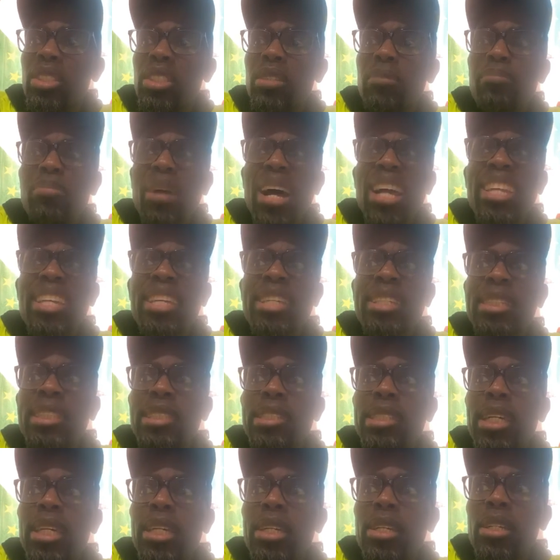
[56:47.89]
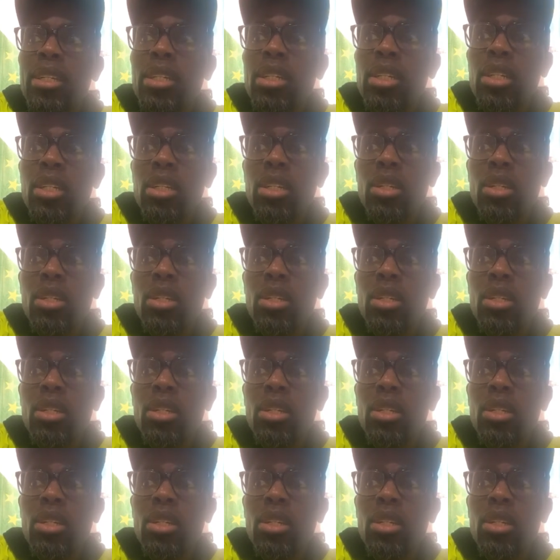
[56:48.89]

Ti baye yin je.